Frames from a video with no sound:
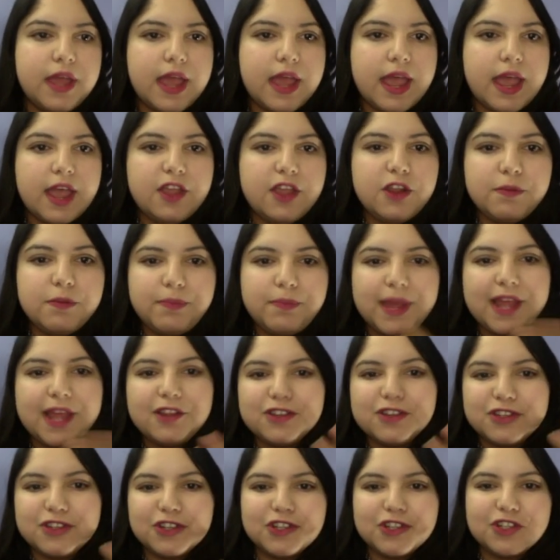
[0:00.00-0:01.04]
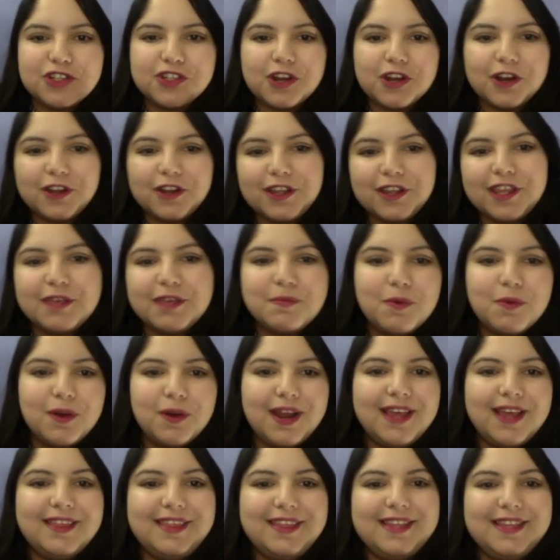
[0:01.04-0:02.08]
Your page should start looking more
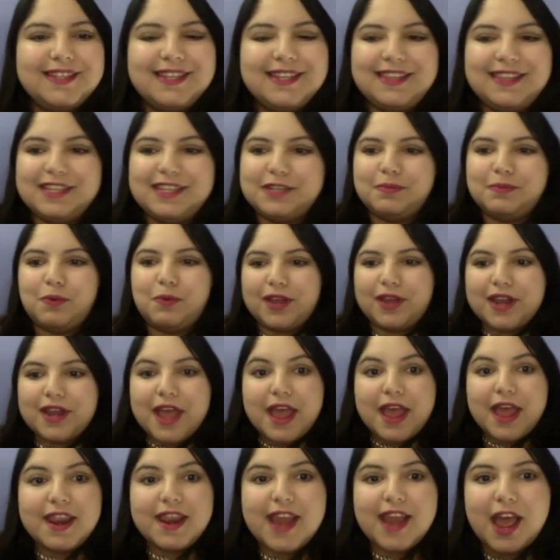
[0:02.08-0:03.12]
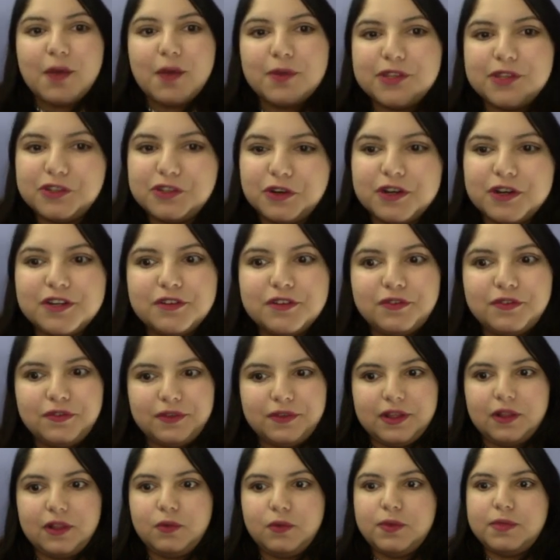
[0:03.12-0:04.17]
like this at this point. Now it's starting to
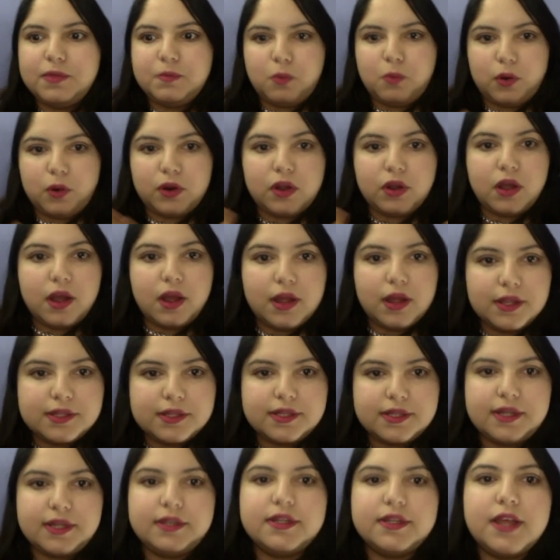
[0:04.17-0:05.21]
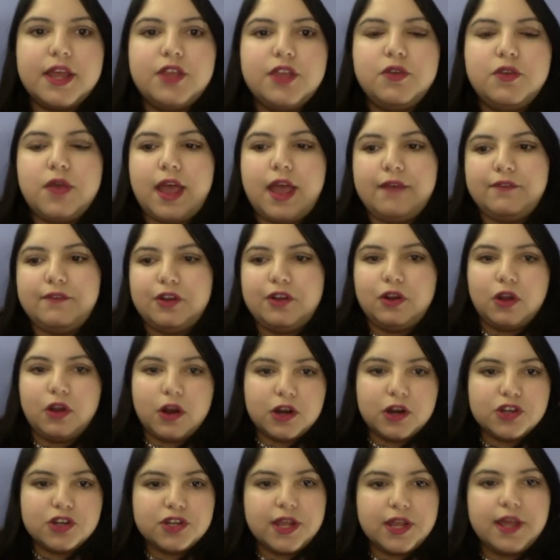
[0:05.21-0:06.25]
fill with more content. You have your
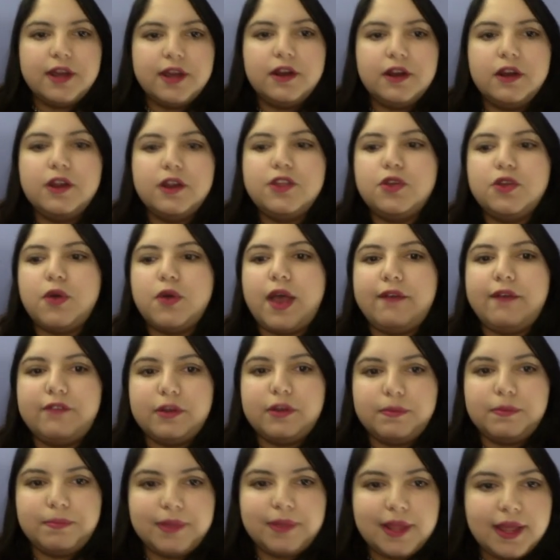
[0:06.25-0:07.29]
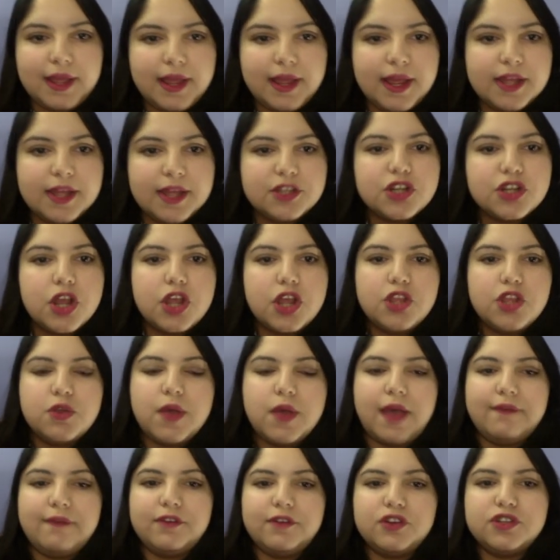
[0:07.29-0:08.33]
large header, you have your pledge, you
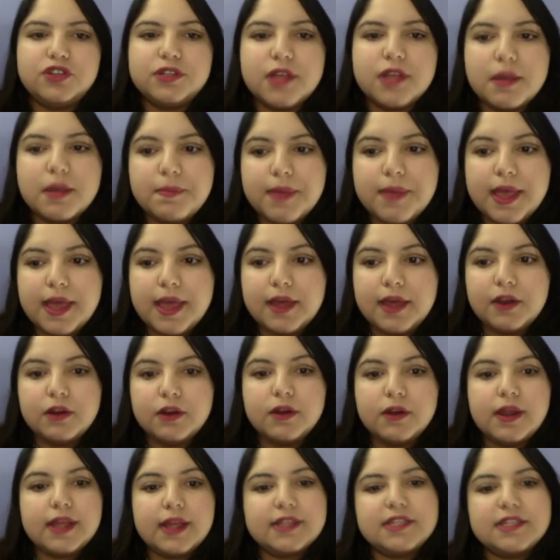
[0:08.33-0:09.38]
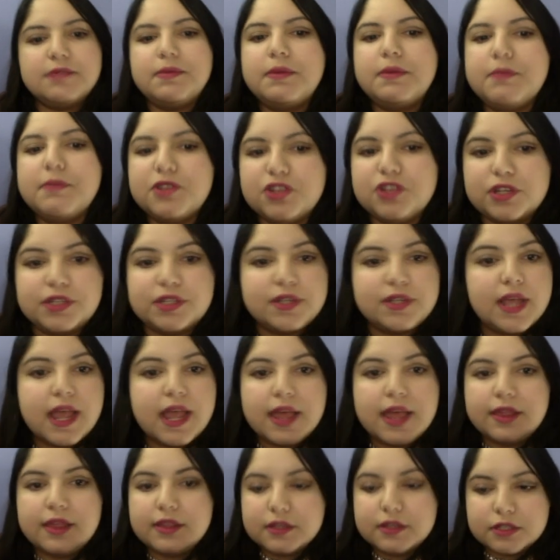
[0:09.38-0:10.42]
have your subheader, and some images.
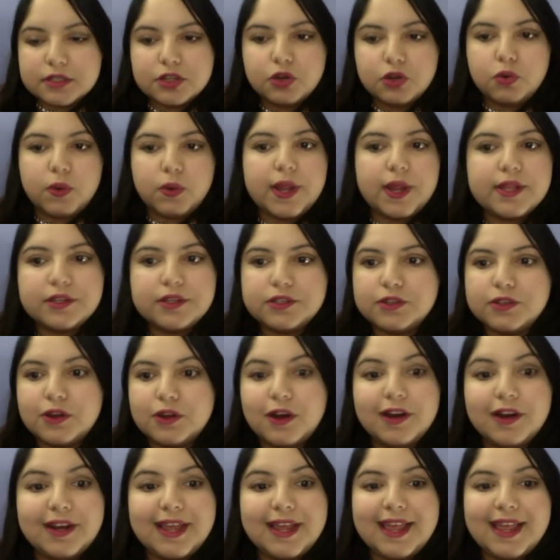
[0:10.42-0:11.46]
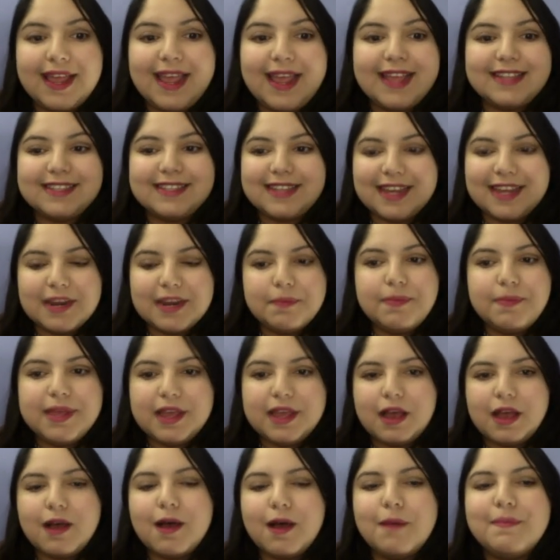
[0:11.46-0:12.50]
This is a great start. It's going to
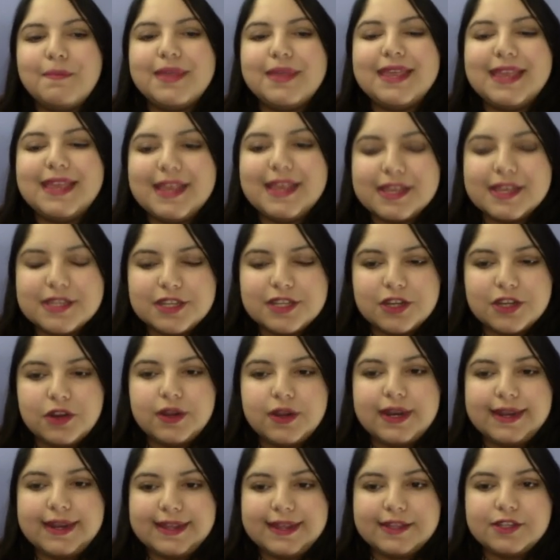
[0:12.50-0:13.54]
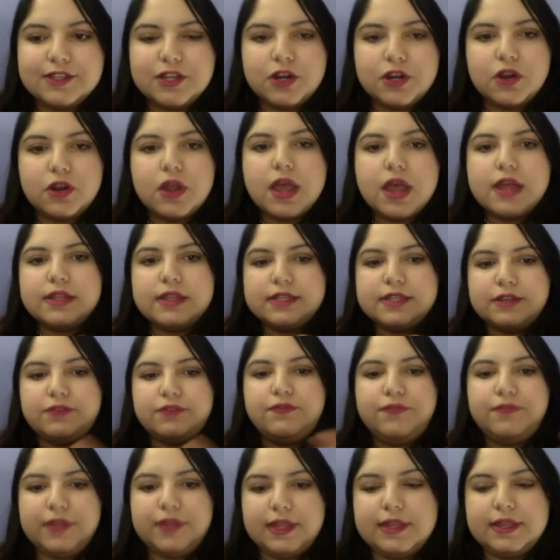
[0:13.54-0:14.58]
become easier and easier to
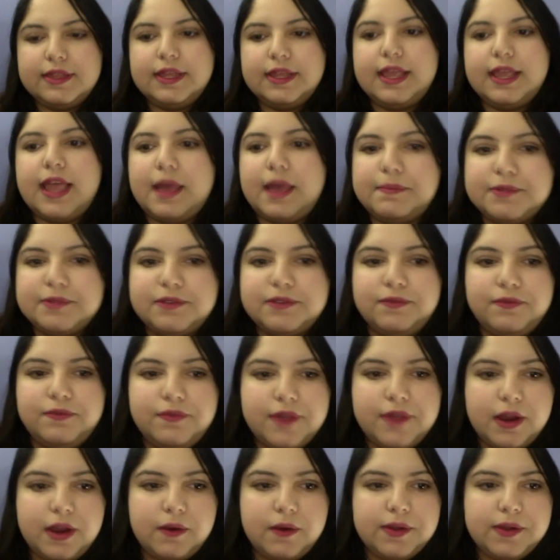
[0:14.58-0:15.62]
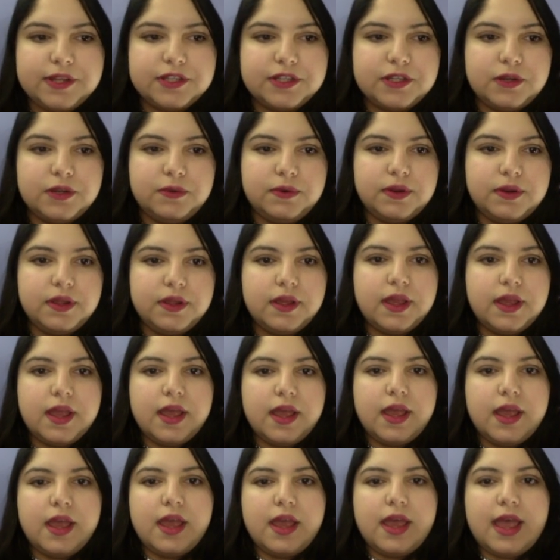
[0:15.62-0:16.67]
fill in the gaps very soon.
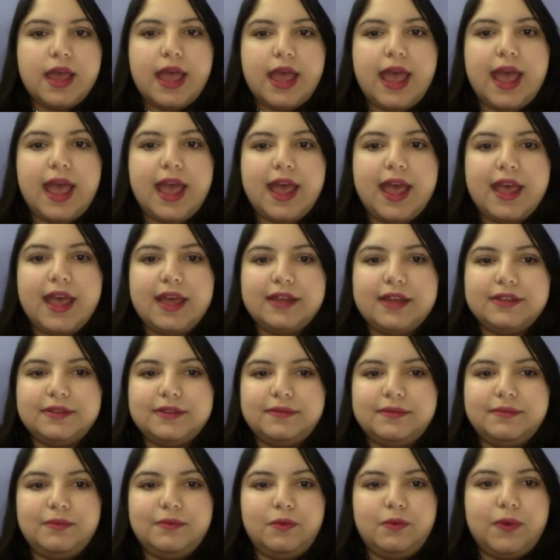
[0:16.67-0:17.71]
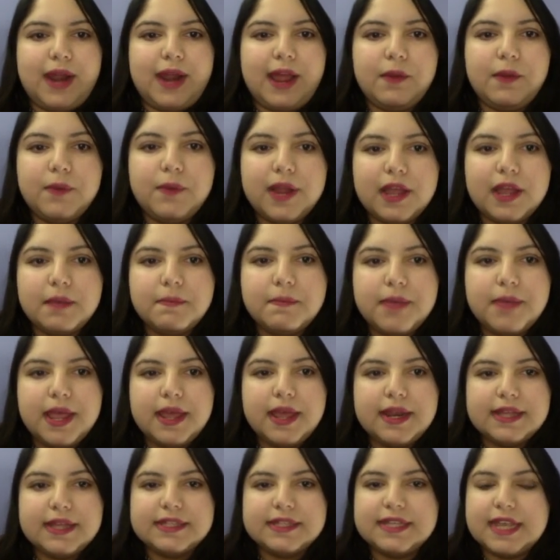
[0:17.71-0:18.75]
And what I
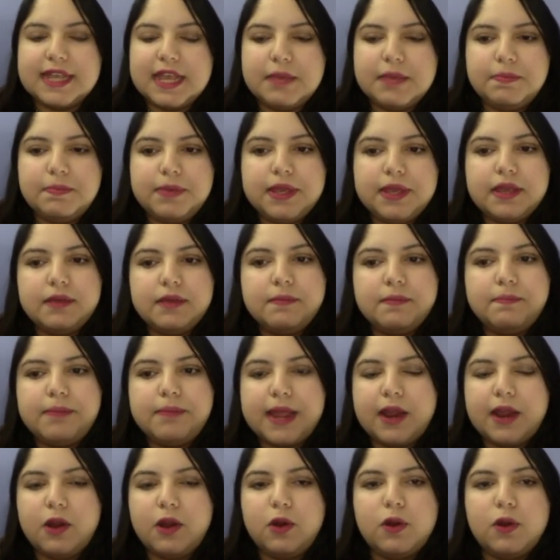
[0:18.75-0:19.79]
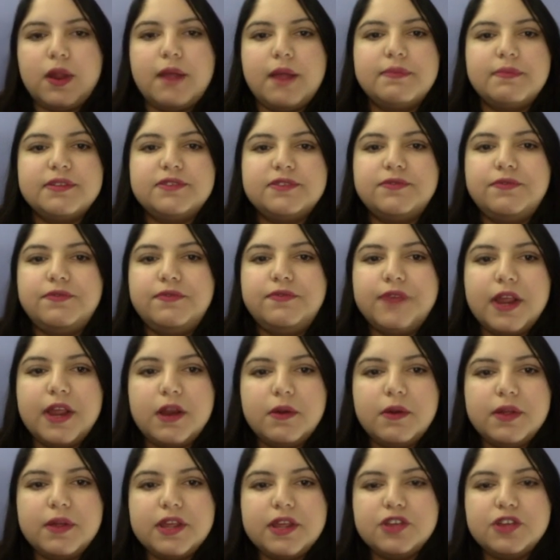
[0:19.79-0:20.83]
recommend is keeping paragraphs
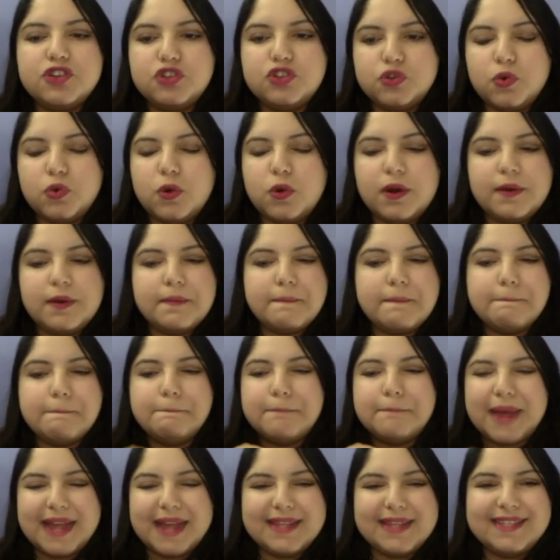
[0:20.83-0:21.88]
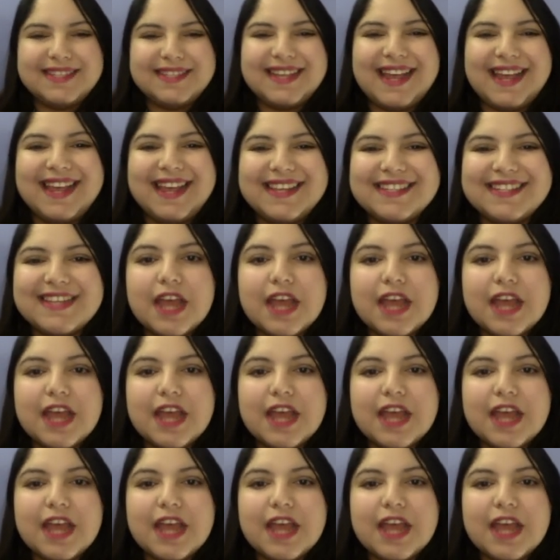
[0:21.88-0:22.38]
very short, bite-sized.